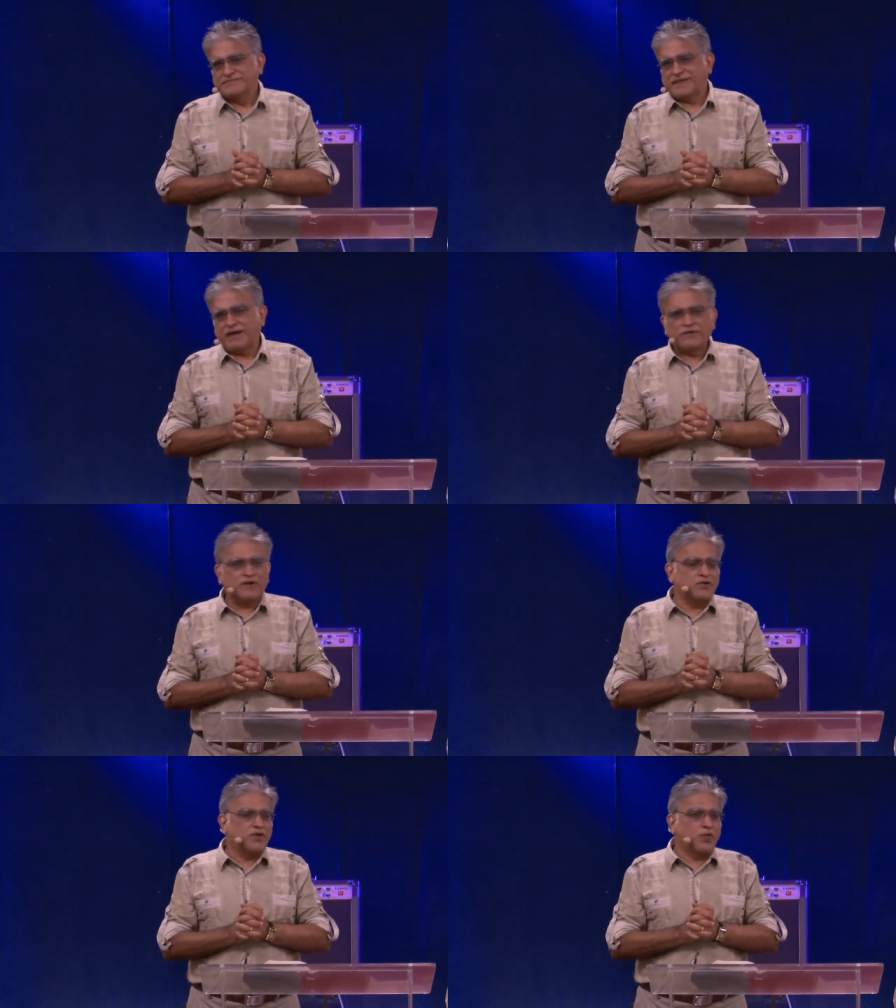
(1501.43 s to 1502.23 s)
I'm
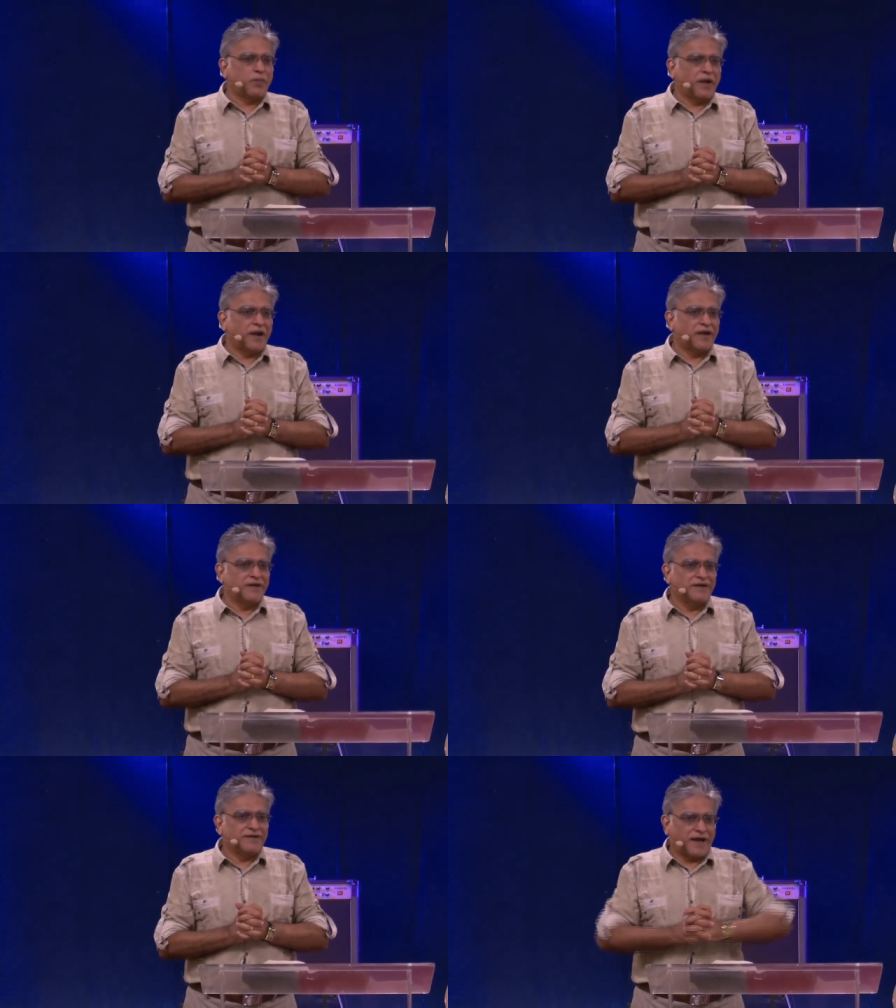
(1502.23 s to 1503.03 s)
not going to
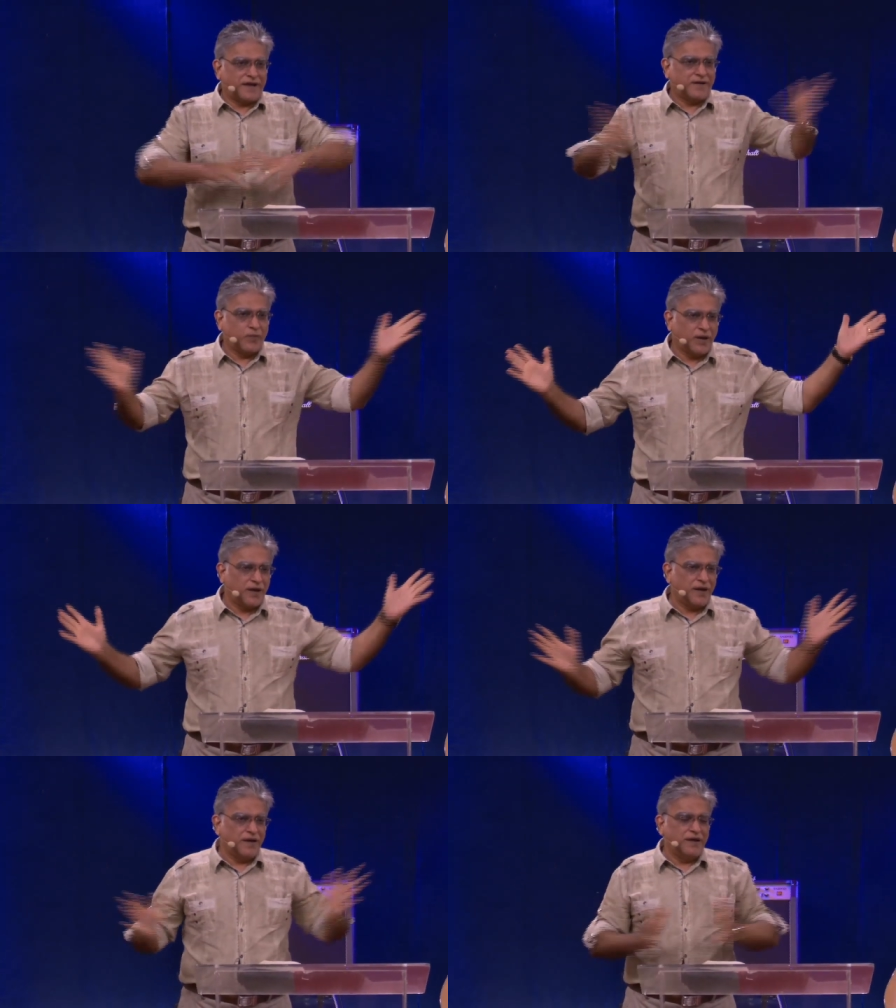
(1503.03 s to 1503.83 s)
be carried
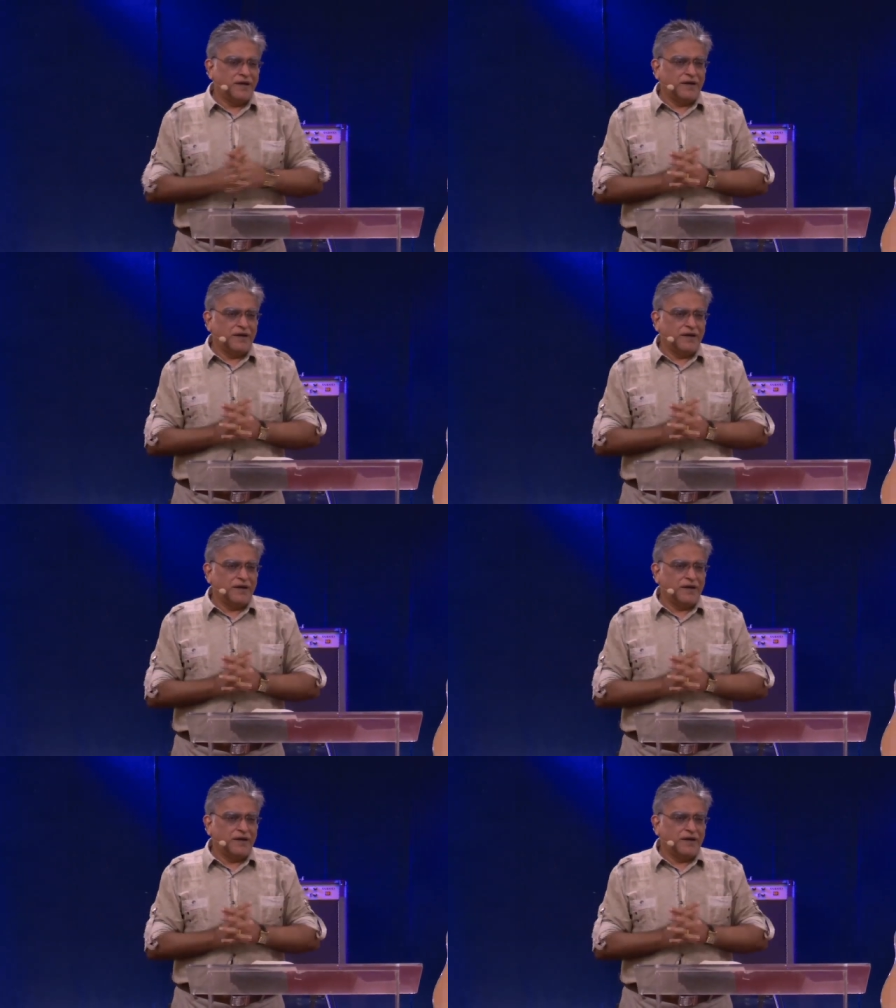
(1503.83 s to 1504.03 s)
away